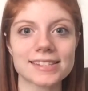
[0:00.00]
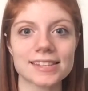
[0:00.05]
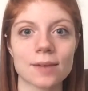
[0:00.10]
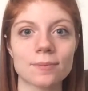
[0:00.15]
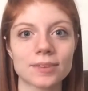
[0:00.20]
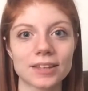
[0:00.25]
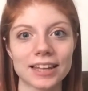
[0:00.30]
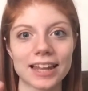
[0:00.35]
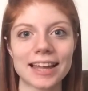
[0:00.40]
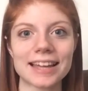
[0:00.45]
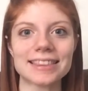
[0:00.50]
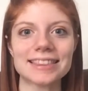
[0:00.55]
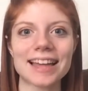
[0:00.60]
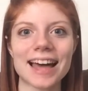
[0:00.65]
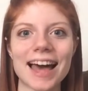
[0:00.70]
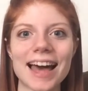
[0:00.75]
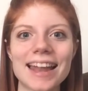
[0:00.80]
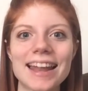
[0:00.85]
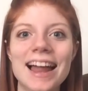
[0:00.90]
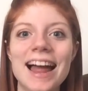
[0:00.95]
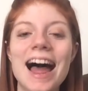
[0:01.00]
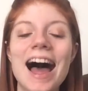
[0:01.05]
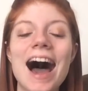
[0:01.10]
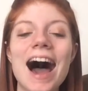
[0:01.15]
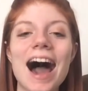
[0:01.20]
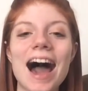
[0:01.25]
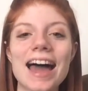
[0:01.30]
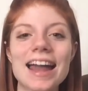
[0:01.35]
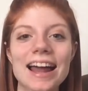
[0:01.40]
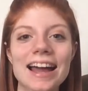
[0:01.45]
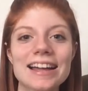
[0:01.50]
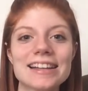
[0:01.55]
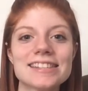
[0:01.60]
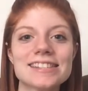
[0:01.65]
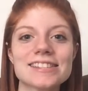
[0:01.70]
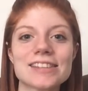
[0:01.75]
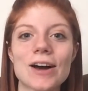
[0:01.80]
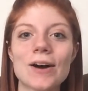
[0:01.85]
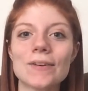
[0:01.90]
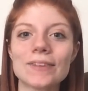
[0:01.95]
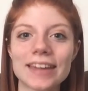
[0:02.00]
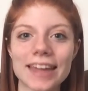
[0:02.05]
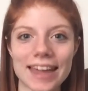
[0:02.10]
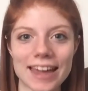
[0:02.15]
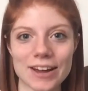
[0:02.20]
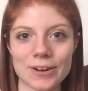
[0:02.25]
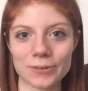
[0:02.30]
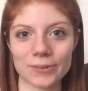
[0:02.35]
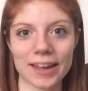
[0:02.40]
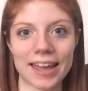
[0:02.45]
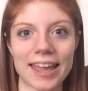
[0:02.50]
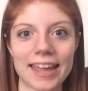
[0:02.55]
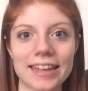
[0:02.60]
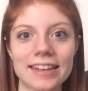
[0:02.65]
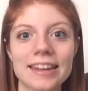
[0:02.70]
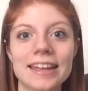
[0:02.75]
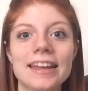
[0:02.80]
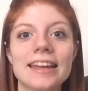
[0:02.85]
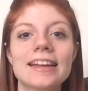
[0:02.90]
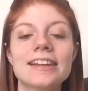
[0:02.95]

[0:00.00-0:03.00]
something like that. And I so can't wait.